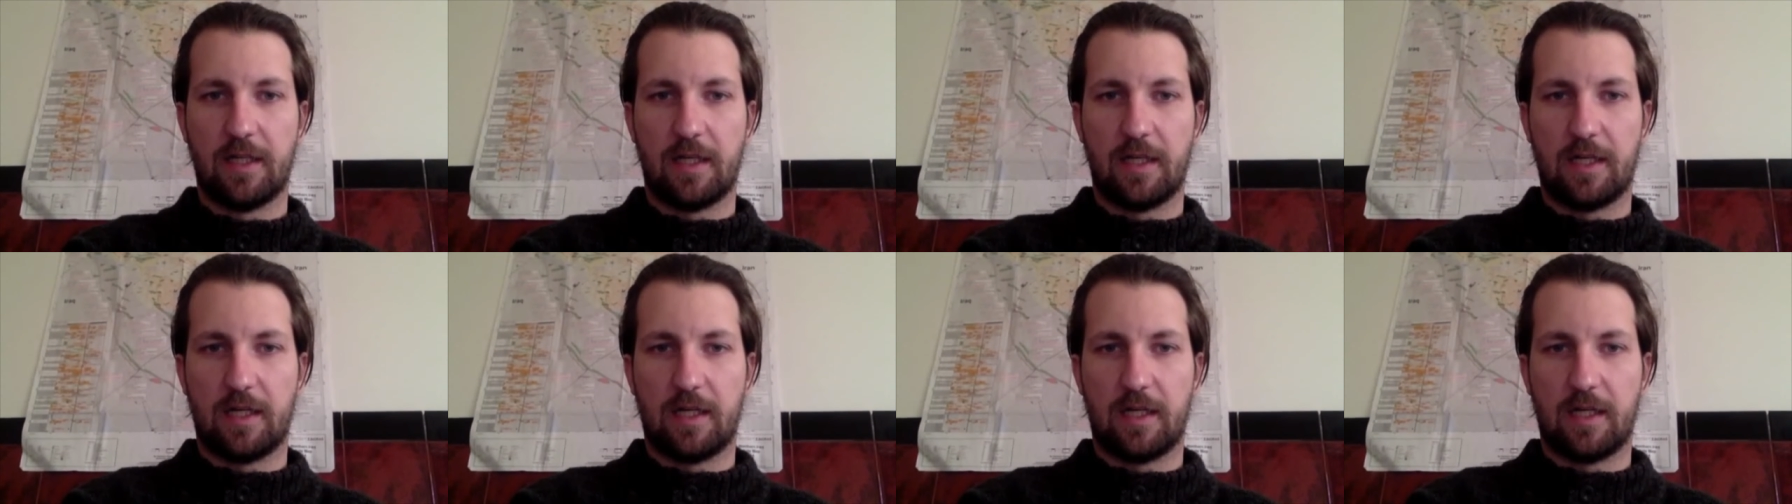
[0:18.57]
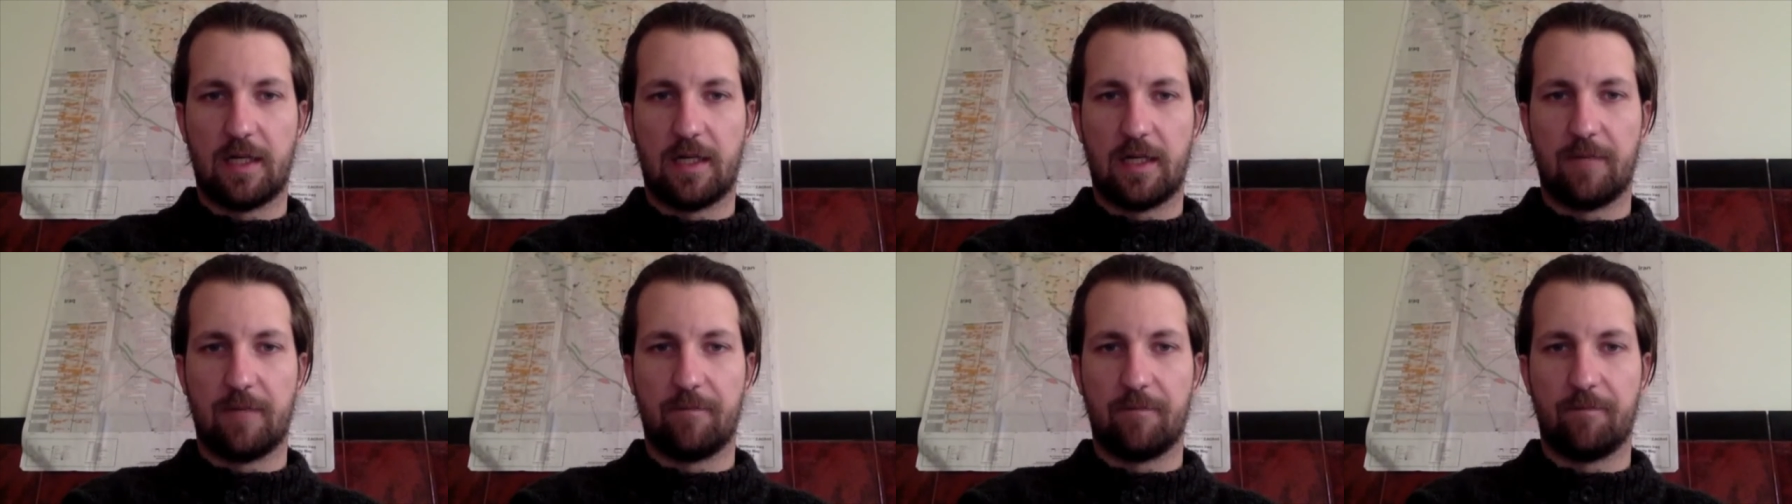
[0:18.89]

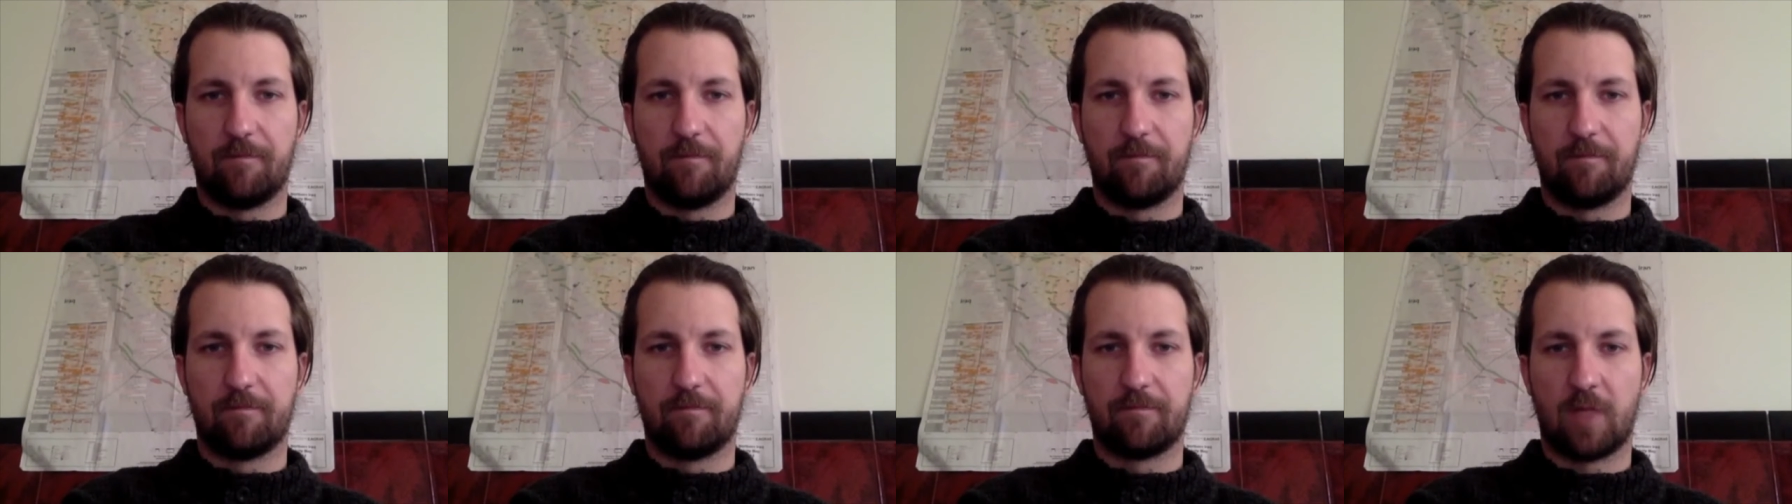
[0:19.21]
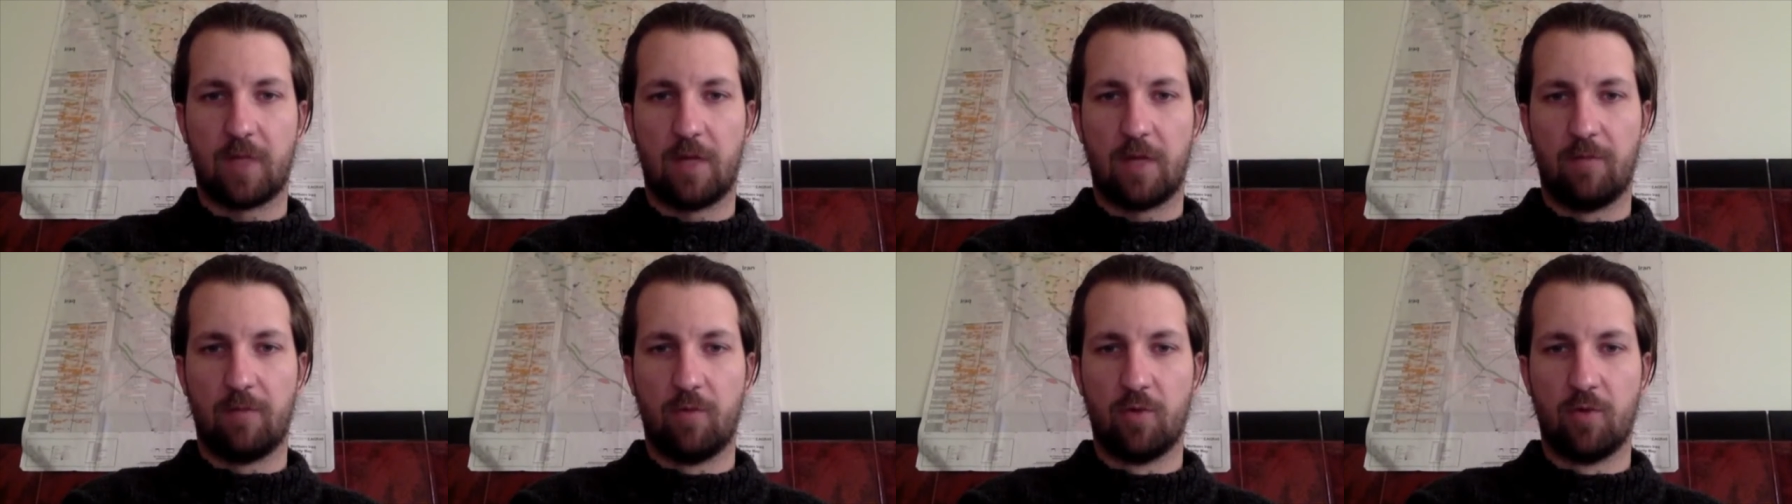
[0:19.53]
um,
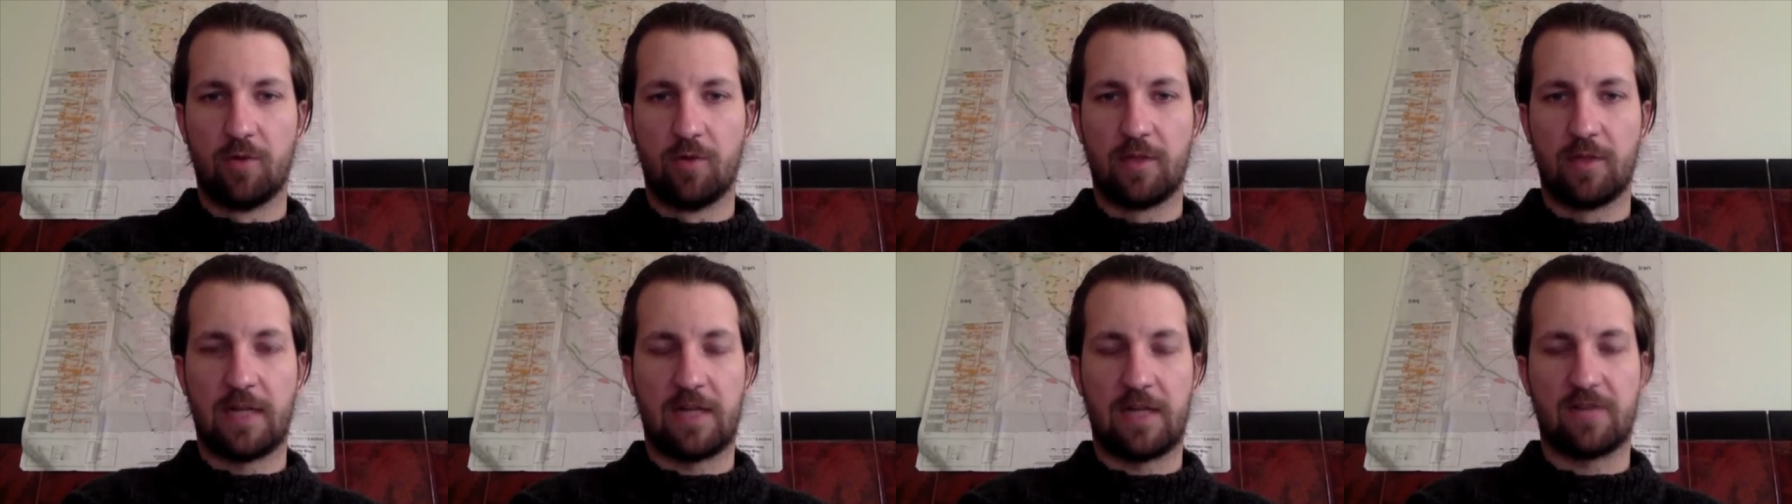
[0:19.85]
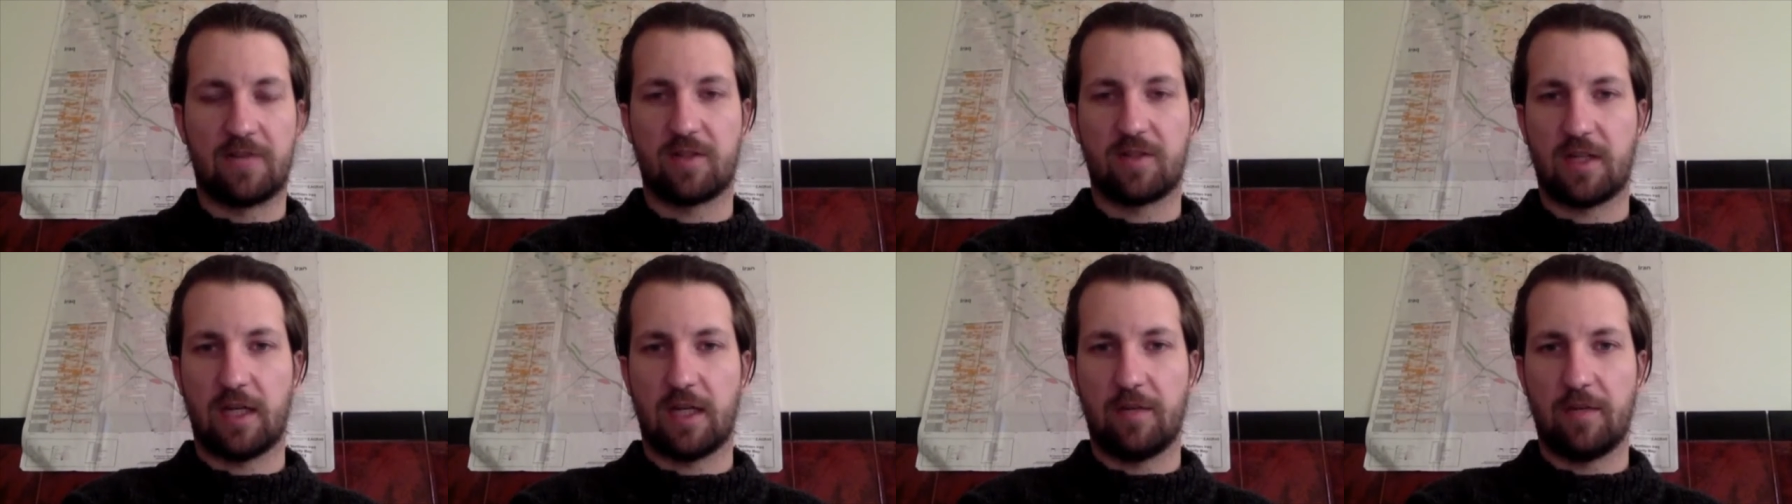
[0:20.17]
a moon
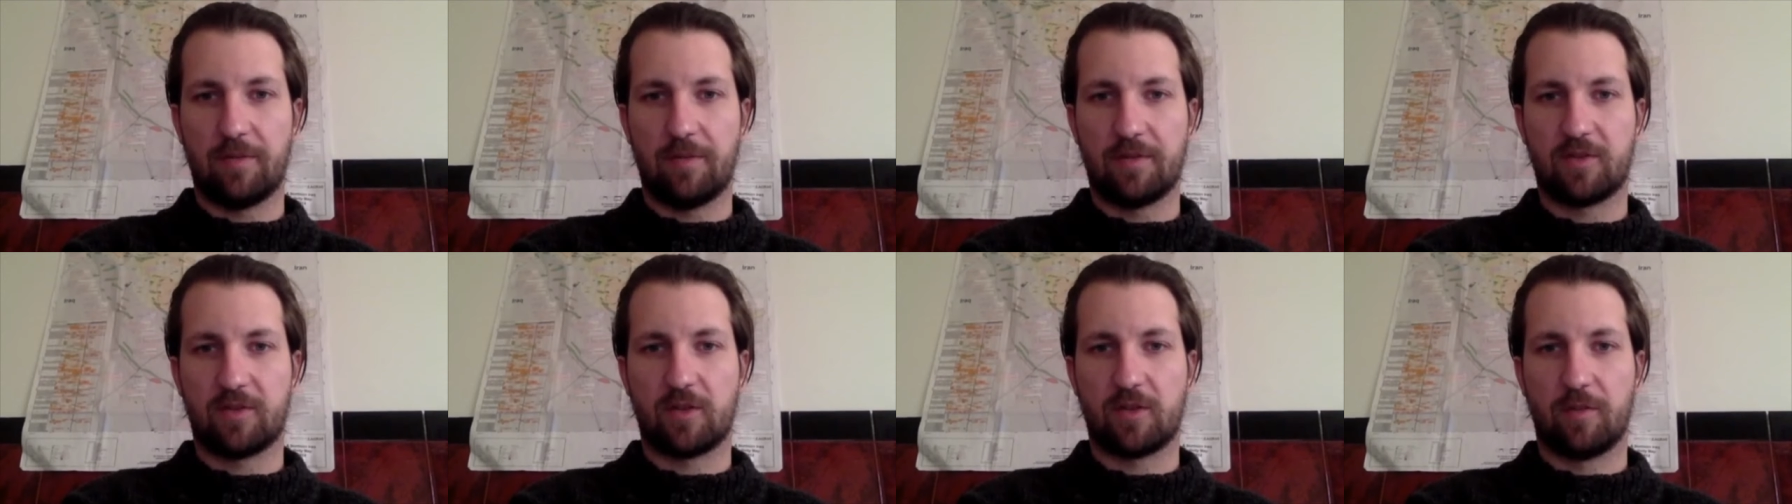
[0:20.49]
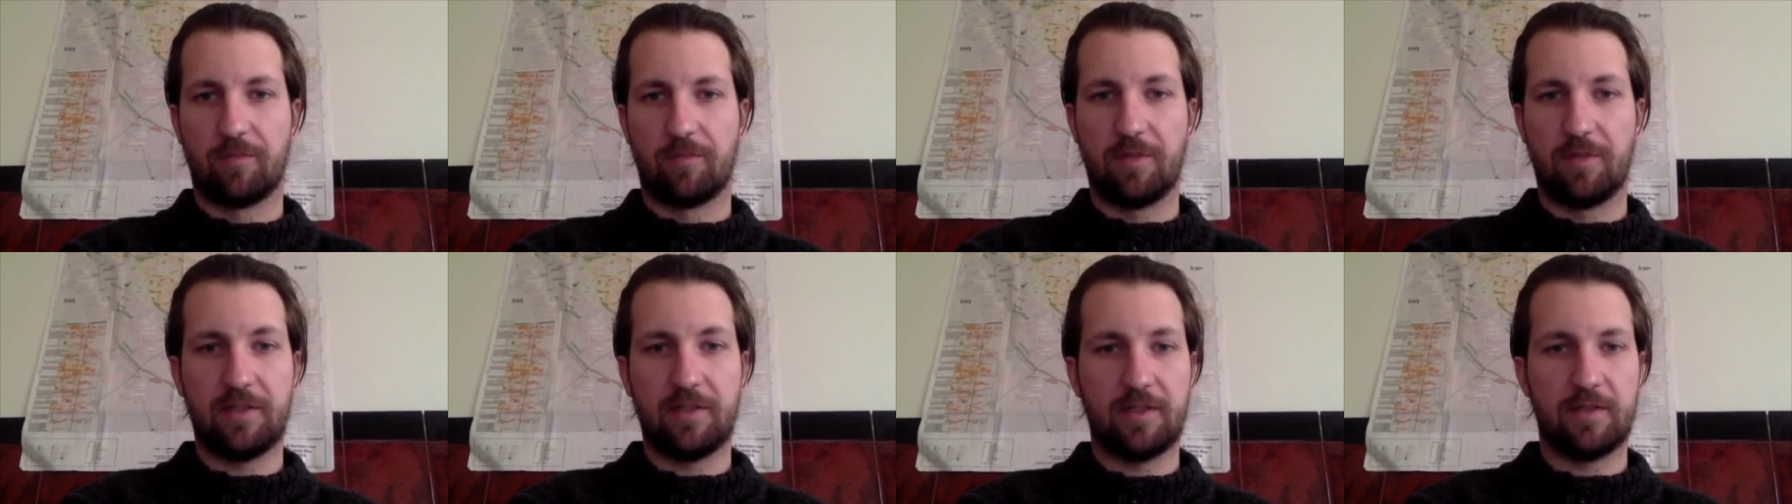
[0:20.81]
landscape. It's
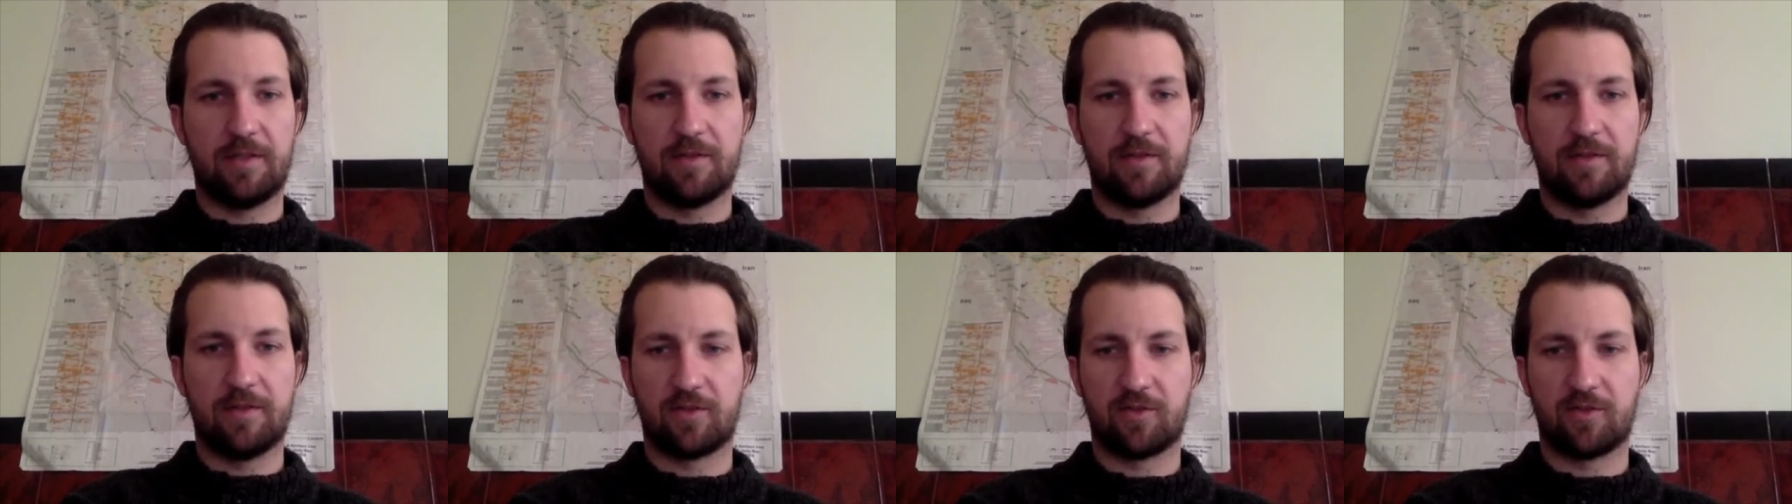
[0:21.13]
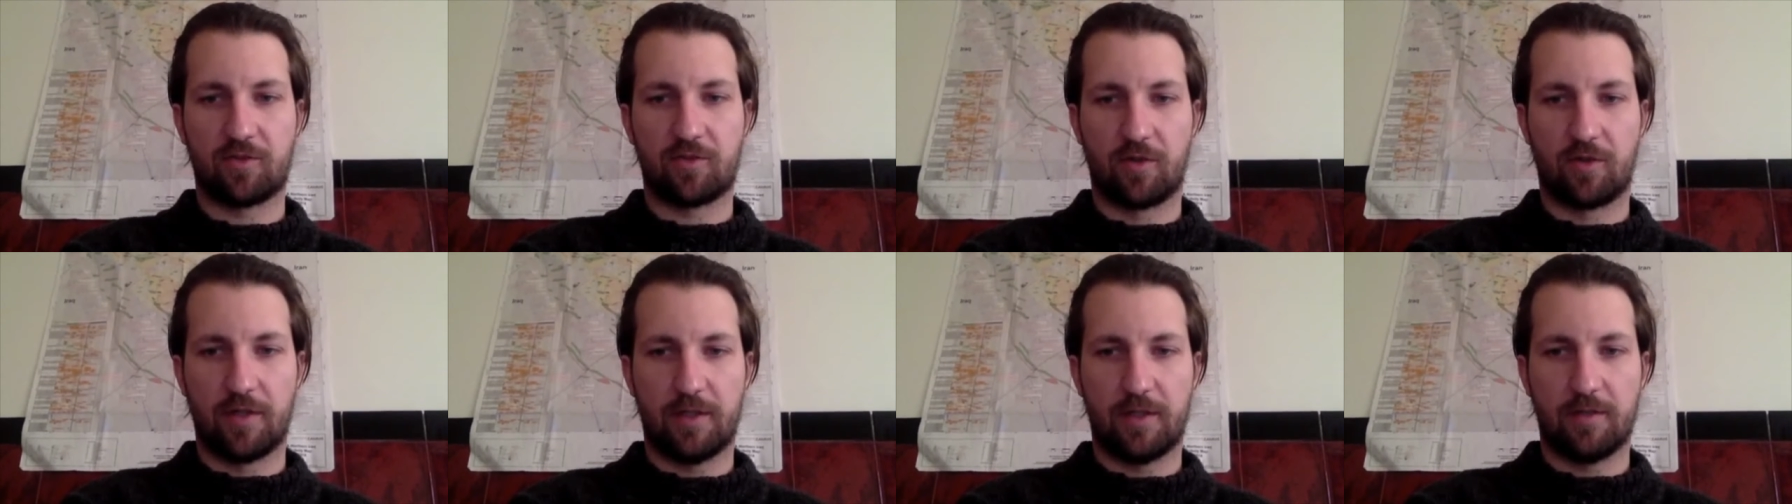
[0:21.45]
completely
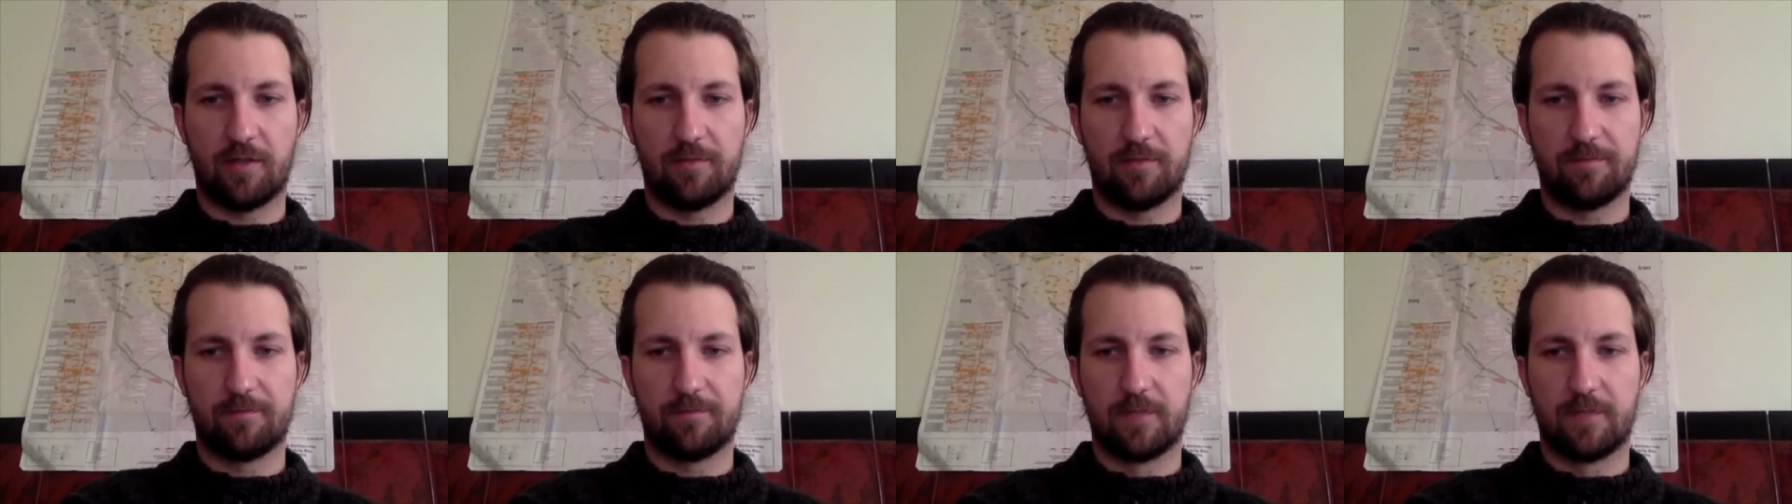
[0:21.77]
destroyed.